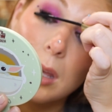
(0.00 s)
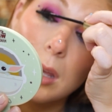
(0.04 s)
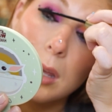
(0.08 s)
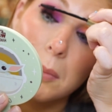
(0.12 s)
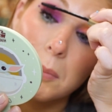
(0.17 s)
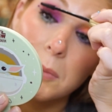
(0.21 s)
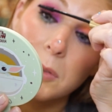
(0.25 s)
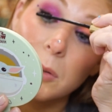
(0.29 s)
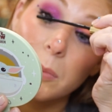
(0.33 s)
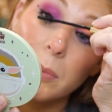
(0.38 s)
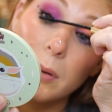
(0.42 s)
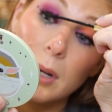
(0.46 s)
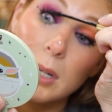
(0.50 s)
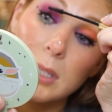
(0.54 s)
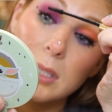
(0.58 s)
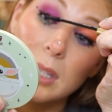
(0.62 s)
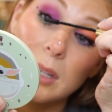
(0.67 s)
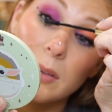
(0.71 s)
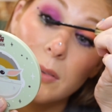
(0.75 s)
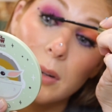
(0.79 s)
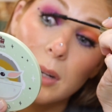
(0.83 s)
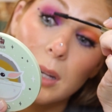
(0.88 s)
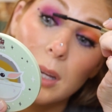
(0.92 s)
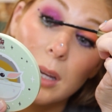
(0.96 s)
I'm surprised I
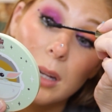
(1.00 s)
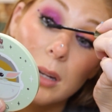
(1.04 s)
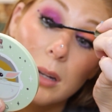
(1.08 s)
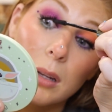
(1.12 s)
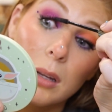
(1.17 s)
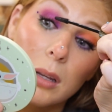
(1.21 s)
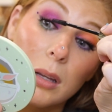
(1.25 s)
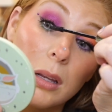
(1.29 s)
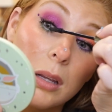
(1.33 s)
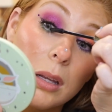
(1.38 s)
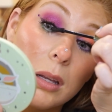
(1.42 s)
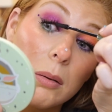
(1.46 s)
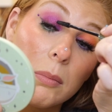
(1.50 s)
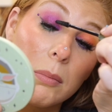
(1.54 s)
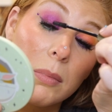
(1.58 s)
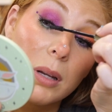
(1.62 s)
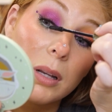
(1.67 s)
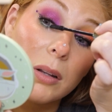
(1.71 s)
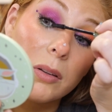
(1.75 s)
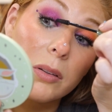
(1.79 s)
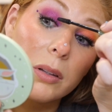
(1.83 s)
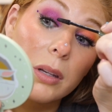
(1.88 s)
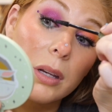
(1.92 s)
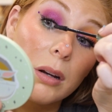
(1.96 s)
even had a
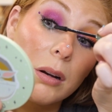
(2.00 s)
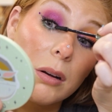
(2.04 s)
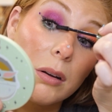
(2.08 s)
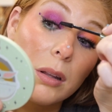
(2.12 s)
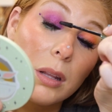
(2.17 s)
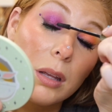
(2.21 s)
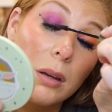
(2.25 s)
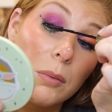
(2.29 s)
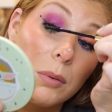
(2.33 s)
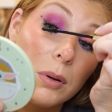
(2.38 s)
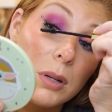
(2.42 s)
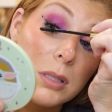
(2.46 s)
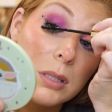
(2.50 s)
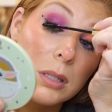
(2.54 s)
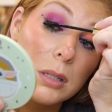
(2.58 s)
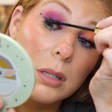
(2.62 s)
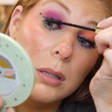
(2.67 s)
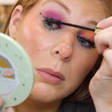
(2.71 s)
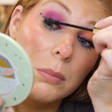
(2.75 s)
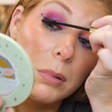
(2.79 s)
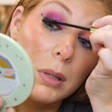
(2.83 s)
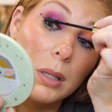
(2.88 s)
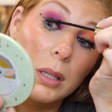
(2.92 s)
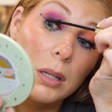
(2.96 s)
mascara that wasn't
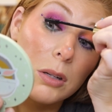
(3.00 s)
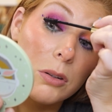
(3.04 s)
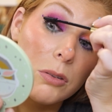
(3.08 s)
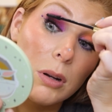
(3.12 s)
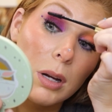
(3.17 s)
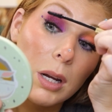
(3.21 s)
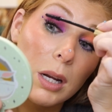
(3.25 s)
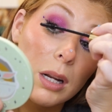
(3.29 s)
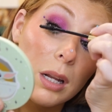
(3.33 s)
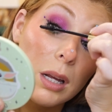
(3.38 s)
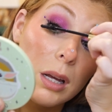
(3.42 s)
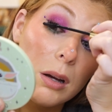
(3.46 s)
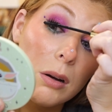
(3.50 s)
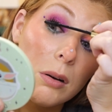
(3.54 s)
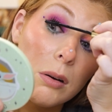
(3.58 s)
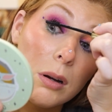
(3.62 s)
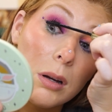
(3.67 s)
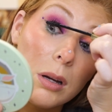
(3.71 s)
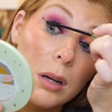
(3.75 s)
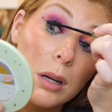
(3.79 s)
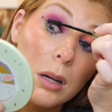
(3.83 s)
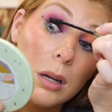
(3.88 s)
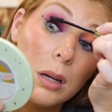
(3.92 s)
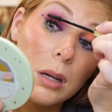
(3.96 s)
completely dried out.
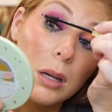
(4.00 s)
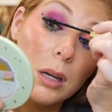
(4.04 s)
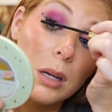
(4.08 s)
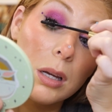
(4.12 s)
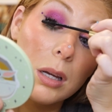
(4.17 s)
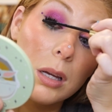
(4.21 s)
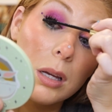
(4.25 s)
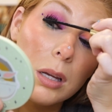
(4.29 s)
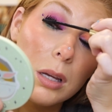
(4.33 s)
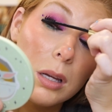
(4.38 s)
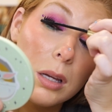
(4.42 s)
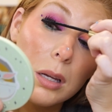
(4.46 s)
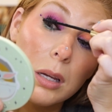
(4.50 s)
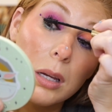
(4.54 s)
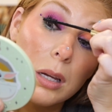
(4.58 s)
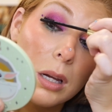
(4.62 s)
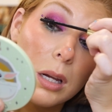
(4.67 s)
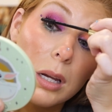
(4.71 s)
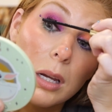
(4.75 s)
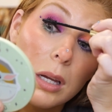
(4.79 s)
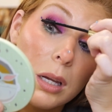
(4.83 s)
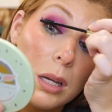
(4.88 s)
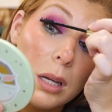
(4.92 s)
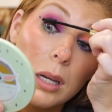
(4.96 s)

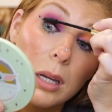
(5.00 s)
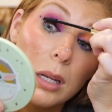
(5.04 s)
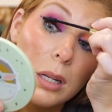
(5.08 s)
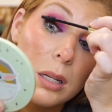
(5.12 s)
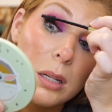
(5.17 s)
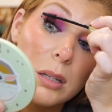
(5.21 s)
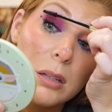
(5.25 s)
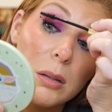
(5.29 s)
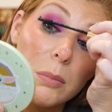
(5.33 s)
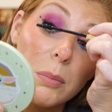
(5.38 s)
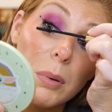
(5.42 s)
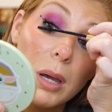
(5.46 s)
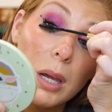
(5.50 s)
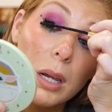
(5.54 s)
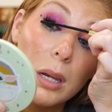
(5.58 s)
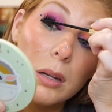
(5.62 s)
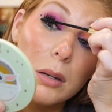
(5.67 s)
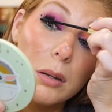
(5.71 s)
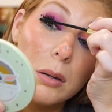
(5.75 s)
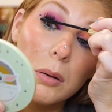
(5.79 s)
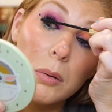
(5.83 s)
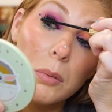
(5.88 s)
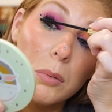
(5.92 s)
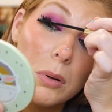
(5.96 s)
I need to buy
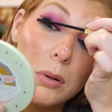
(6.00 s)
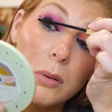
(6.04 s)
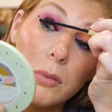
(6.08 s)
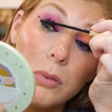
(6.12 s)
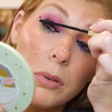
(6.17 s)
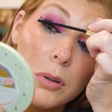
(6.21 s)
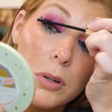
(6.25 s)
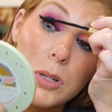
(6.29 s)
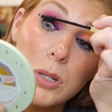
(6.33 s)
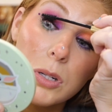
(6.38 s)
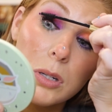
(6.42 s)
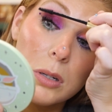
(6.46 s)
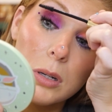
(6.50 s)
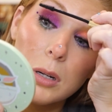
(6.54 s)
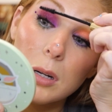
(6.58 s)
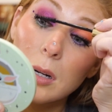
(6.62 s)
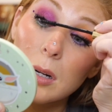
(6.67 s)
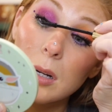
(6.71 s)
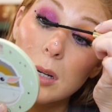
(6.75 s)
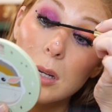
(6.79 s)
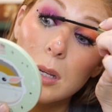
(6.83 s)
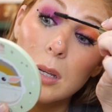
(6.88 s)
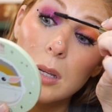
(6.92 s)
a new one for sure.